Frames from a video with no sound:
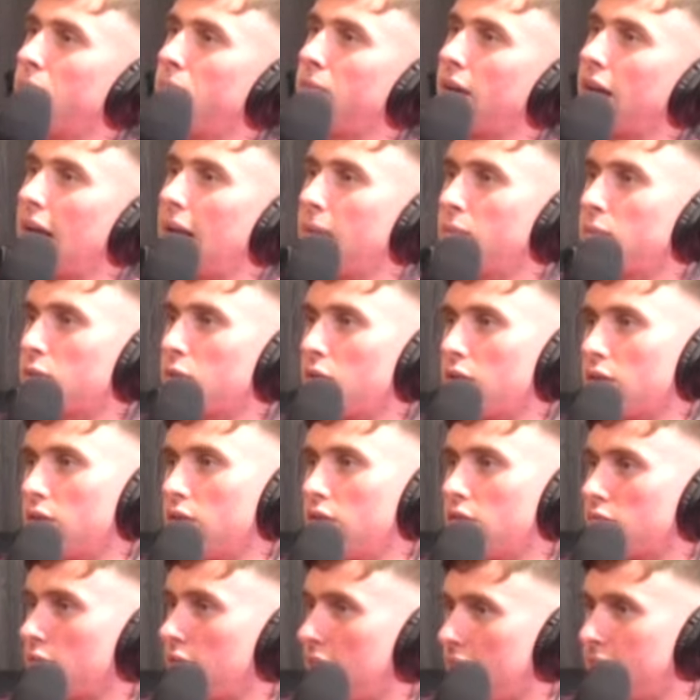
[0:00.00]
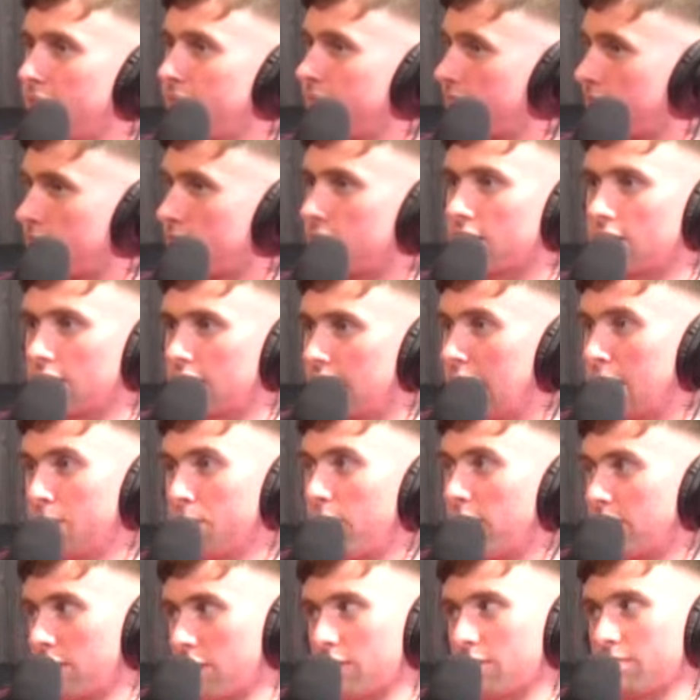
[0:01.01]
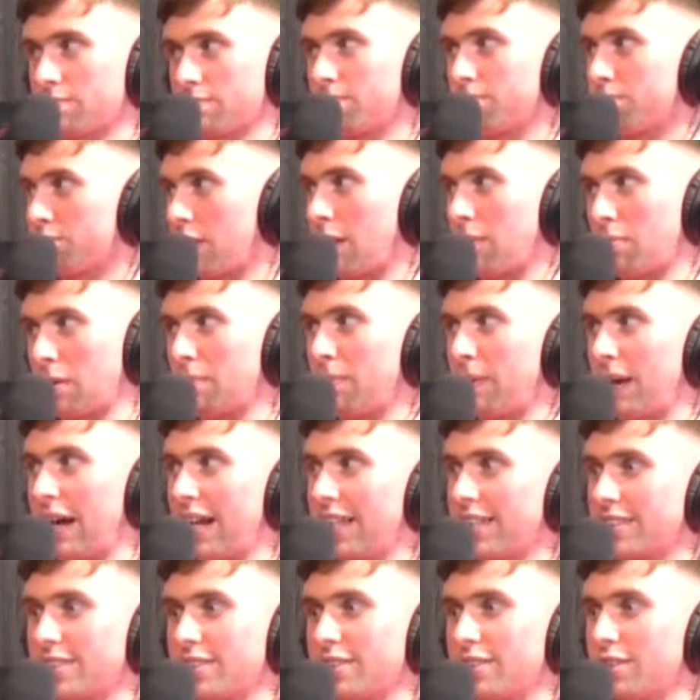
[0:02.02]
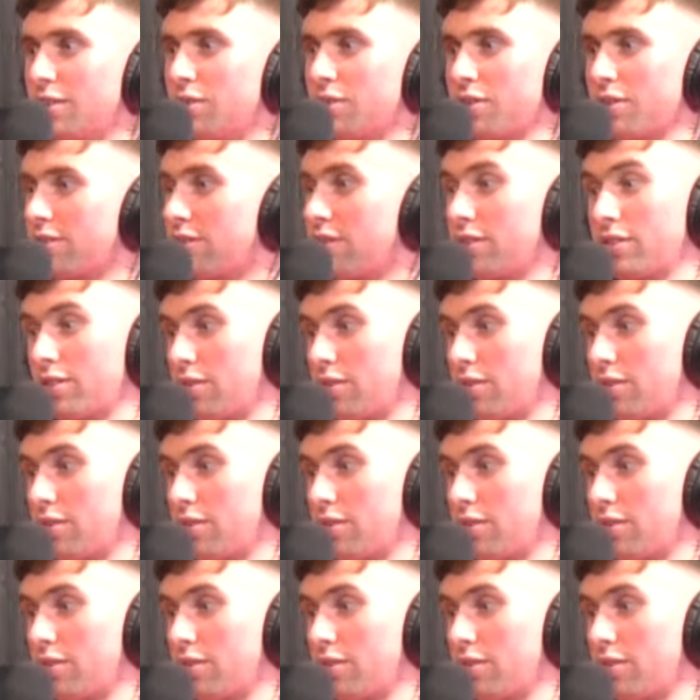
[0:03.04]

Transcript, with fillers: But I'm sort of going right. These boys are proper pilots, you know. Mm-hmm.